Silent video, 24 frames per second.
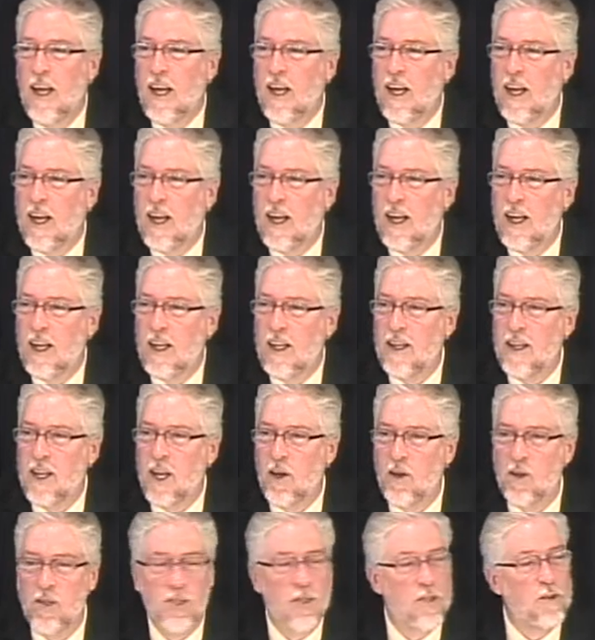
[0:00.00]

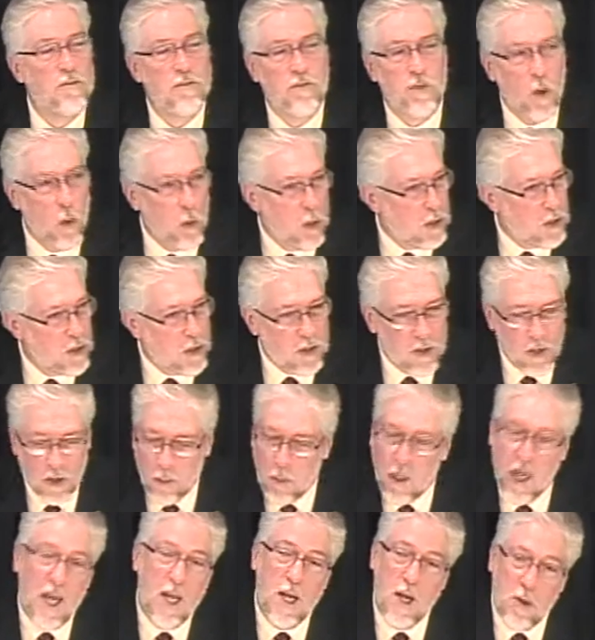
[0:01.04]
There is the focus of so
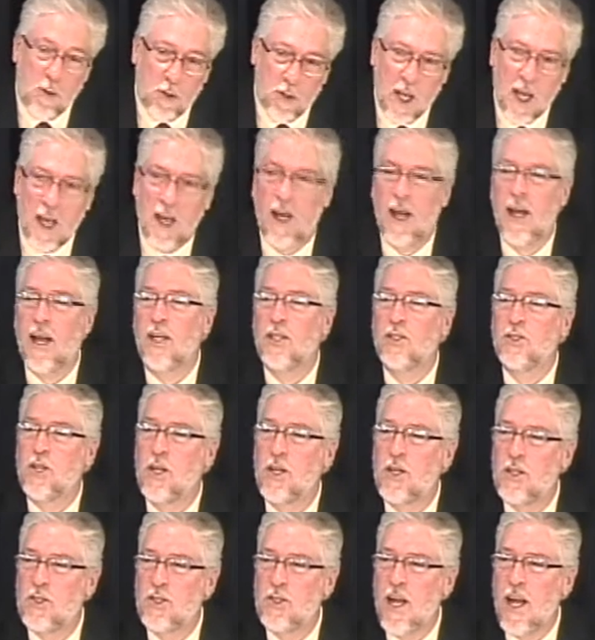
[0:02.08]
many news headlines to
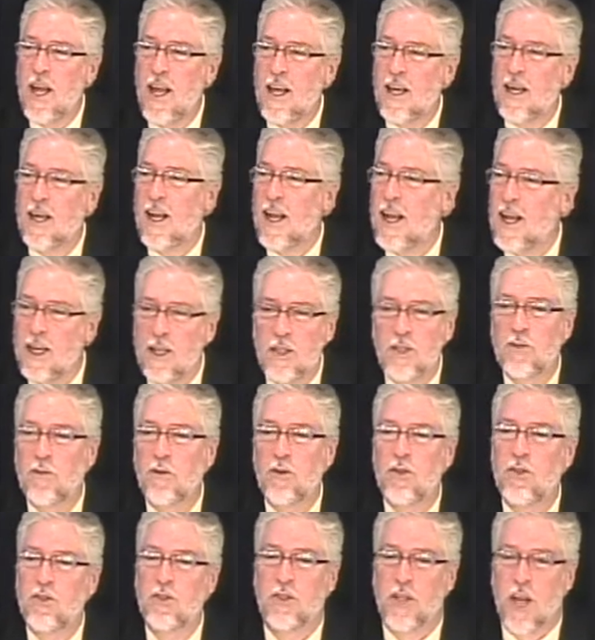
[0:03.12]
this day. And again, it's
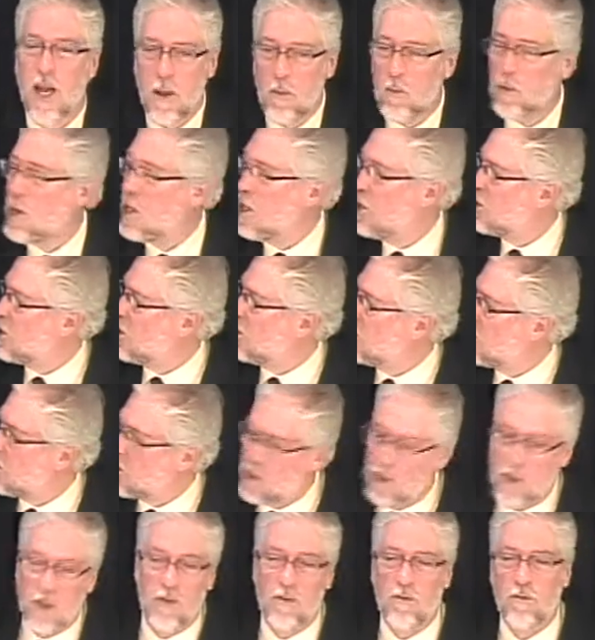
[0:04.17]
for the same reasons,
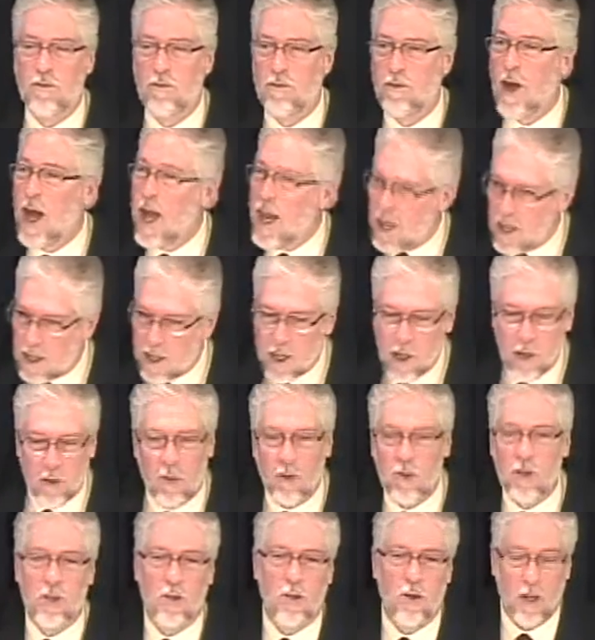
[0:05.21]
this vitally
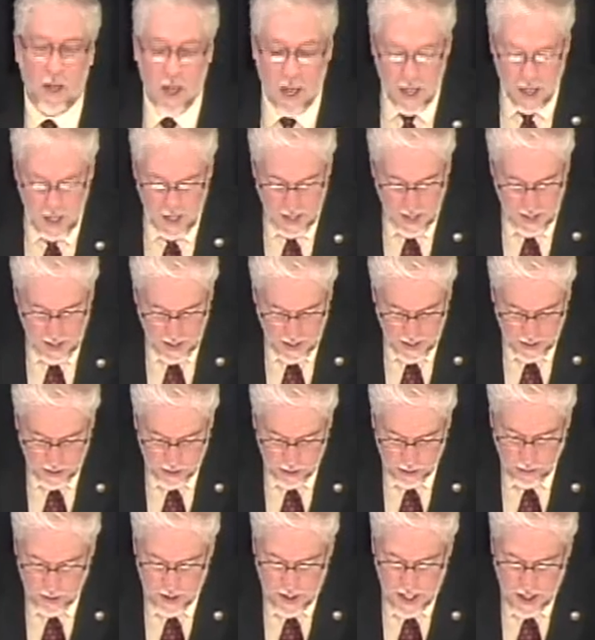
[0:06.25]
crucial
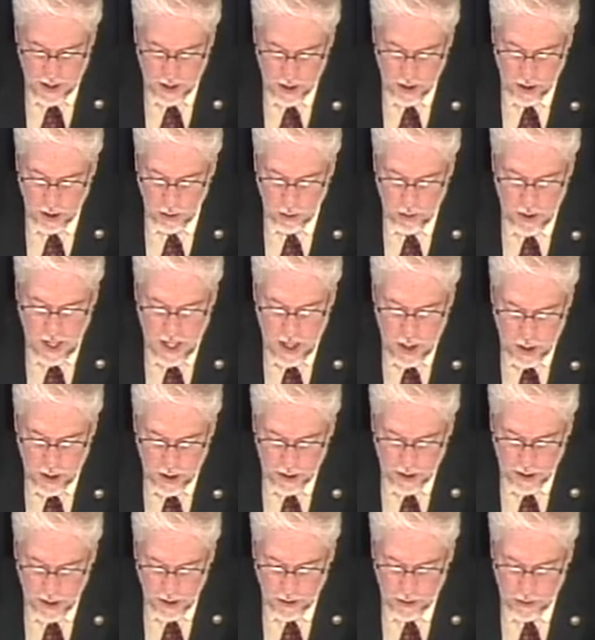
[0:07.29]
strategic
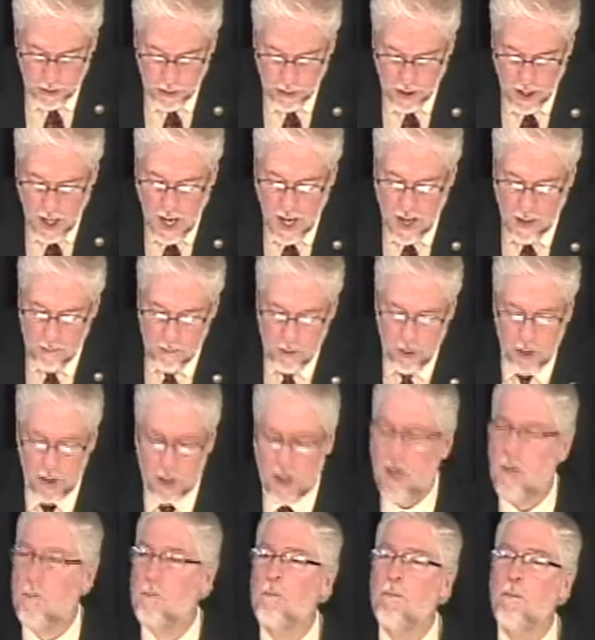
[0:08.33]
location there. So God put
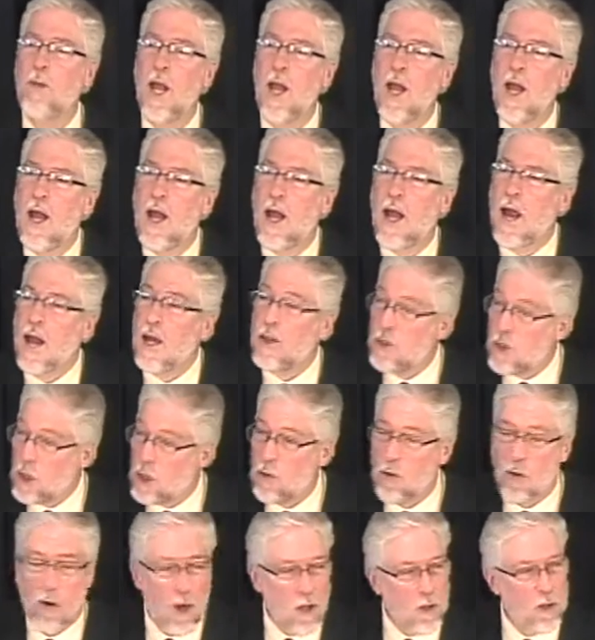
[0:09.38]
them at the
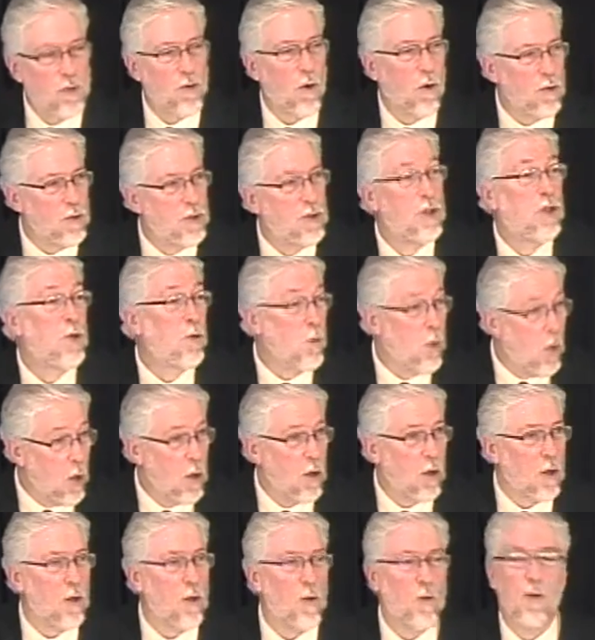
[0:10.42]
crossroads of the
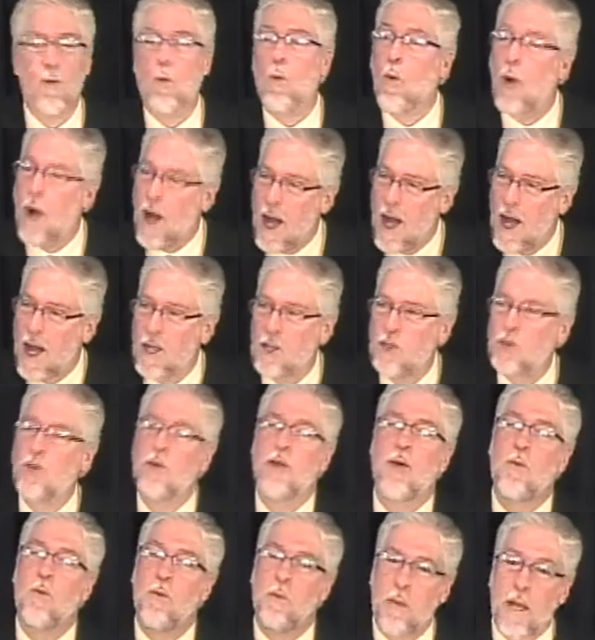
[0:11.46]
world. Why? So
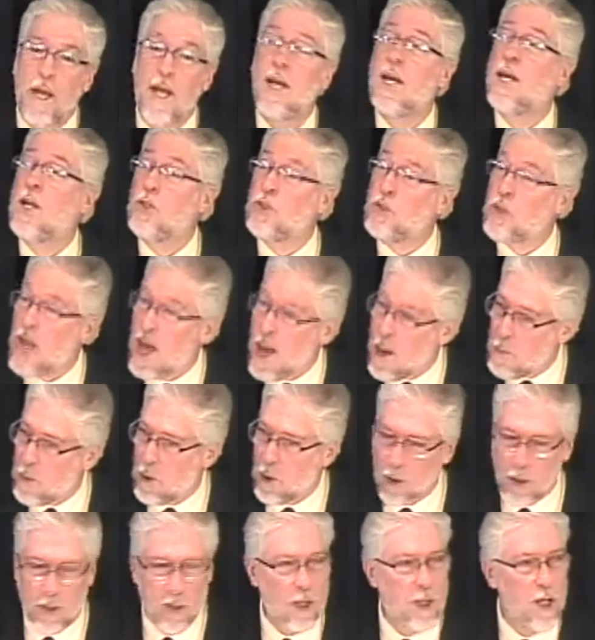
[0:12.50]
they would be an
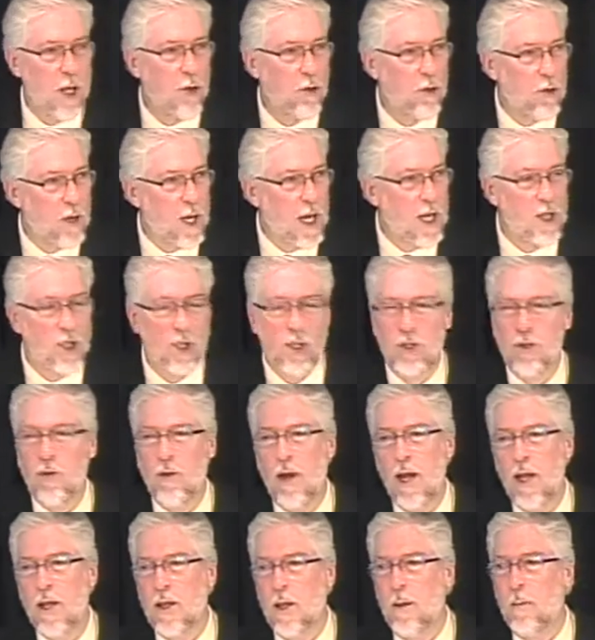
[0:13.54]
example to the other nations
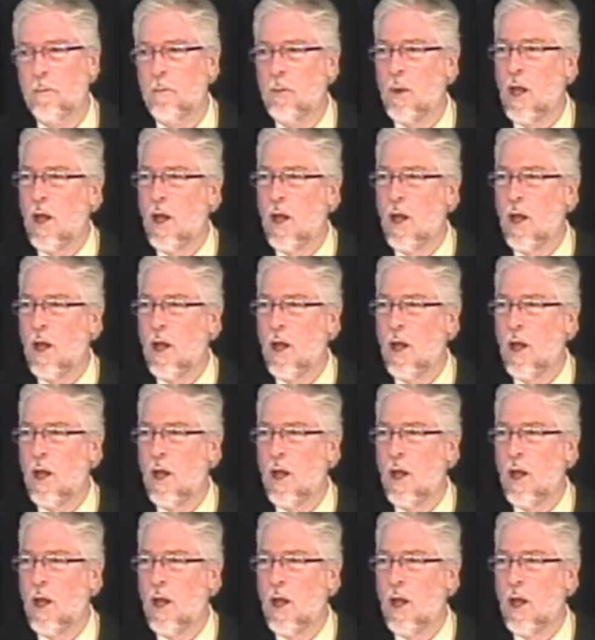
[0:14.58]
around them.